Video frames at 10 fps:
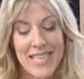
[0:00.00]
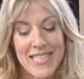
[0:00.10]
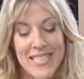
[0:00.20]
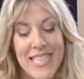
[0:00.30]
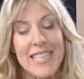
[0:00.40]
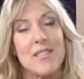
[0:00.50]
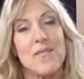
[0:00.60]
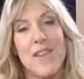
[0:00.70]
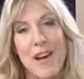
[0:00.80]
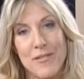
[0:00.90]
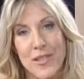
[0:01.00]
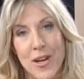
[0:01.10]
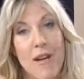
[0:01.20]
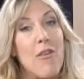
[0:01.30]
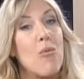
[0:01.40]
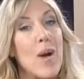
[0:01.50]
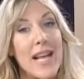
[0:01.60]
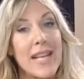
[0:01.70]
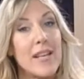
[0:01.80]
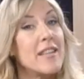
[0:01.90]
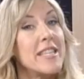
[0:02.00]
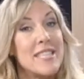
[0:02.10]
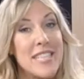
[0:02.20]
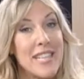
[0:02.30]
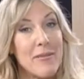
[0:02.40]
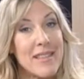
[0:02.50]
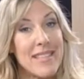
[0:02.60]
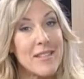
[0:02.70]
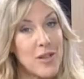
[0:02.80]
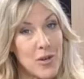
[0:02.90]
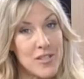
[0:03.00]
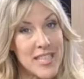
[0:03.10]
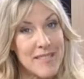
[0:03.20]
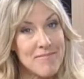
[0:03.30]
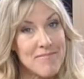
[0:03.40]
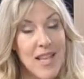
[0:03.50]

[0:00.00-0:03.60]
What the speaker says: She is founder of Awaken the Genie Within Coaching,